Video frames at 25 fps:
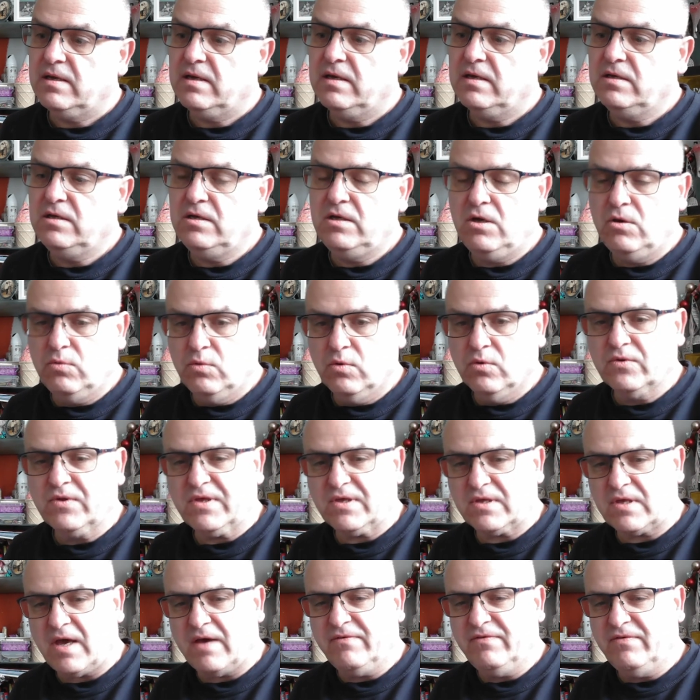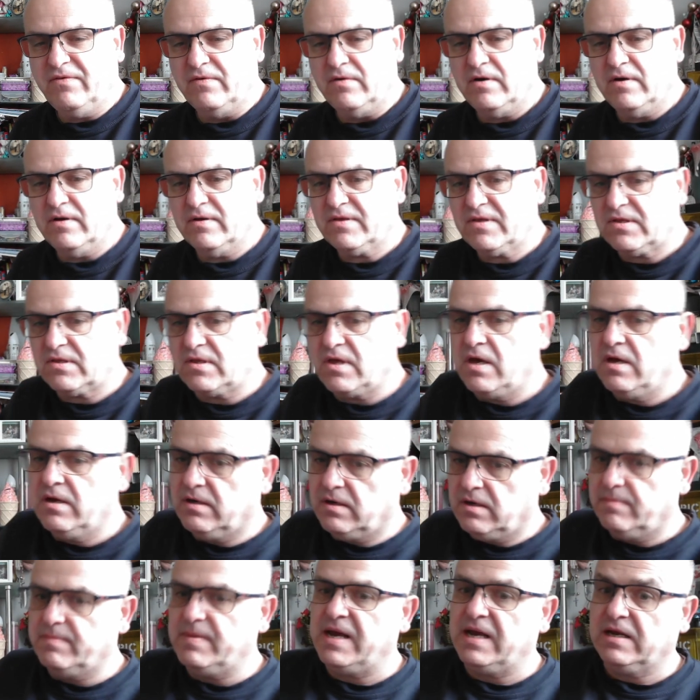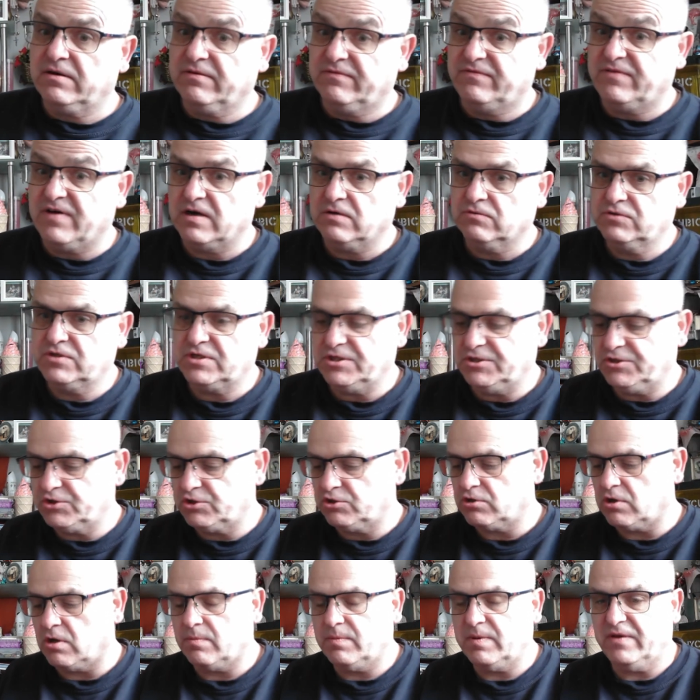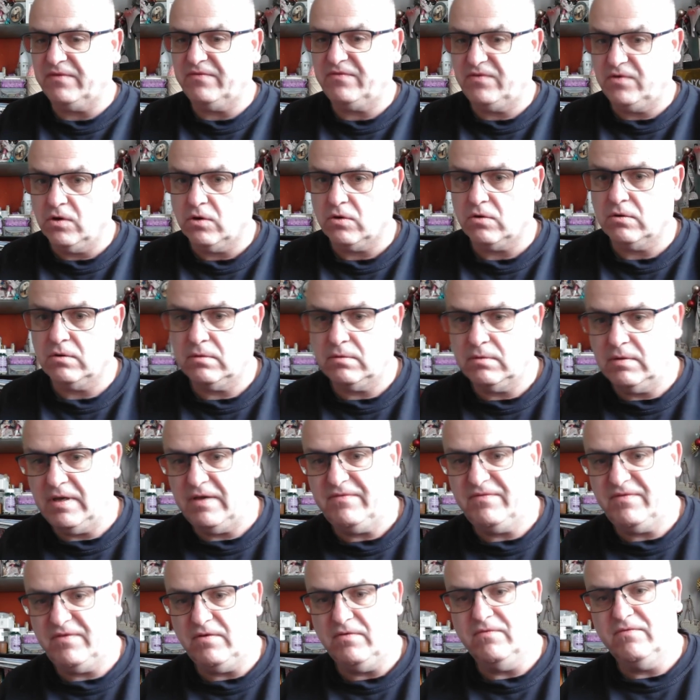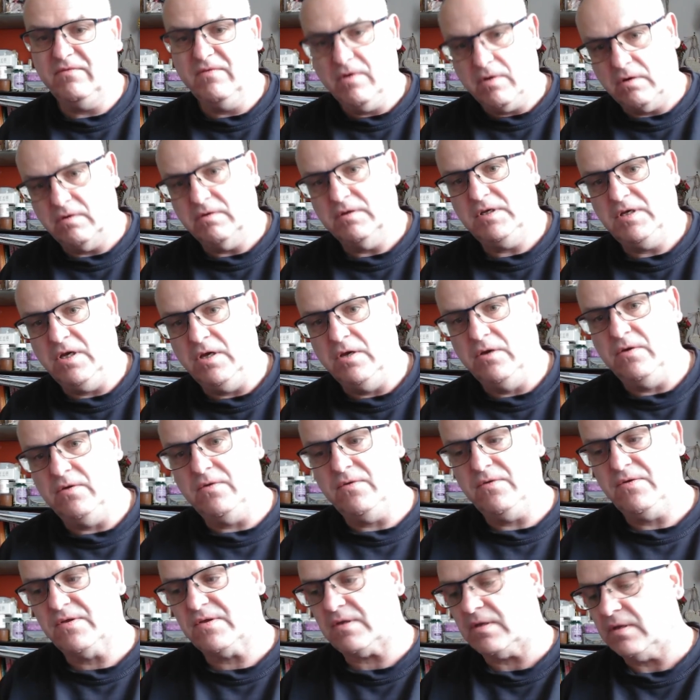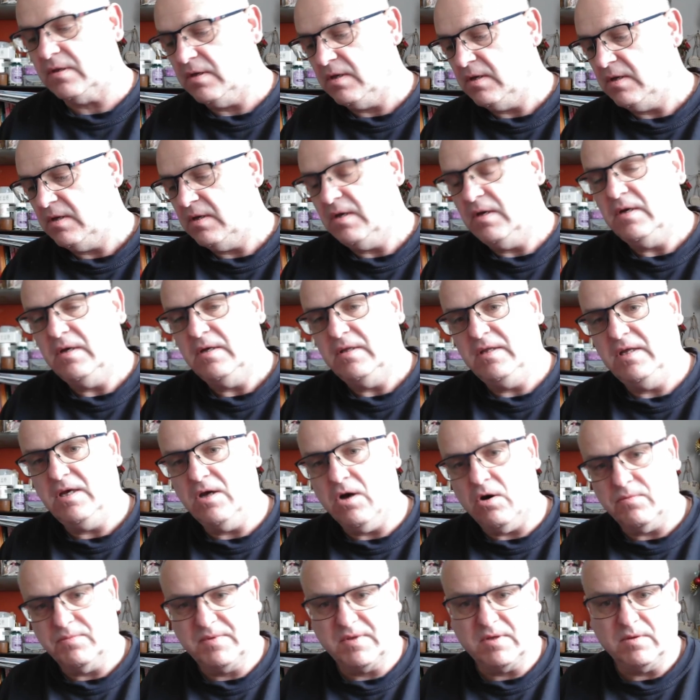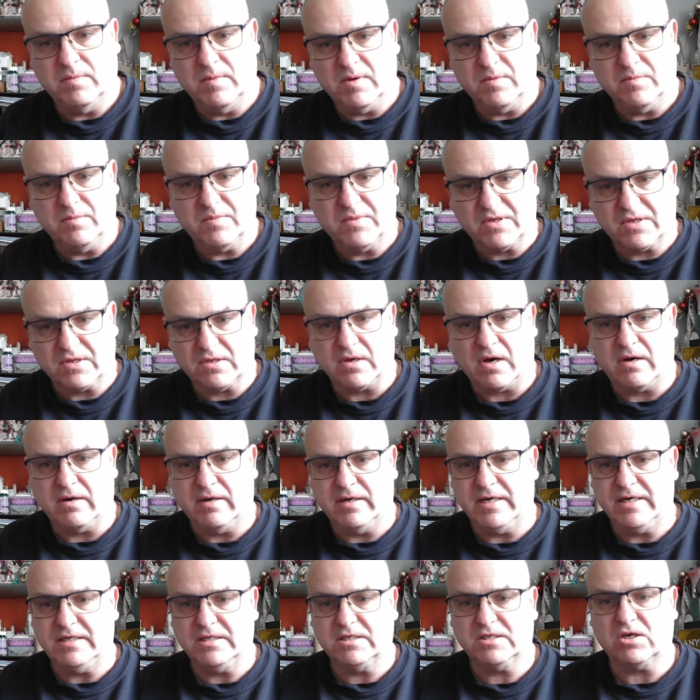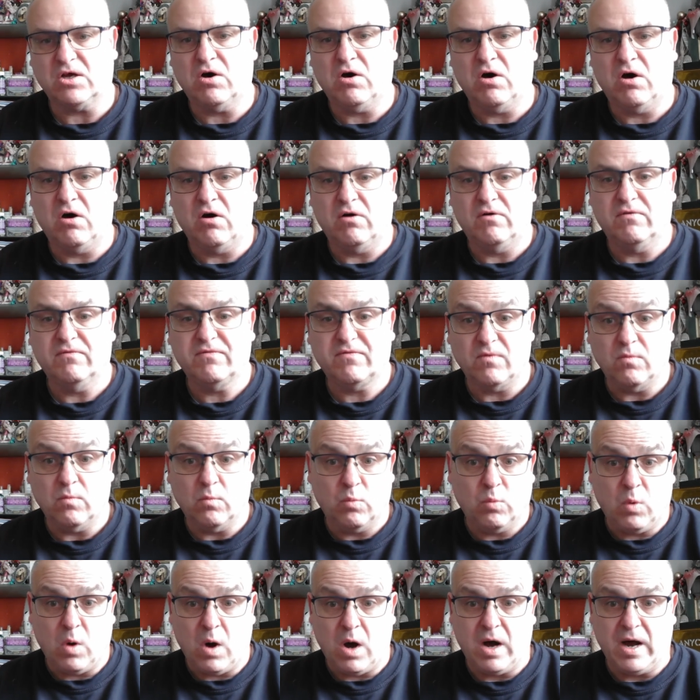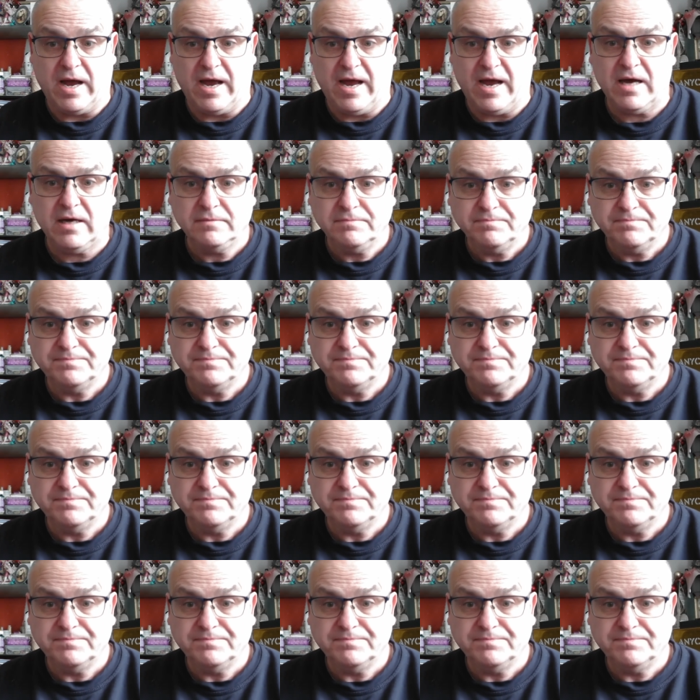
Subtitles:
you will suffer a certain amount of voltage drop if you've not used the optimum size of wire.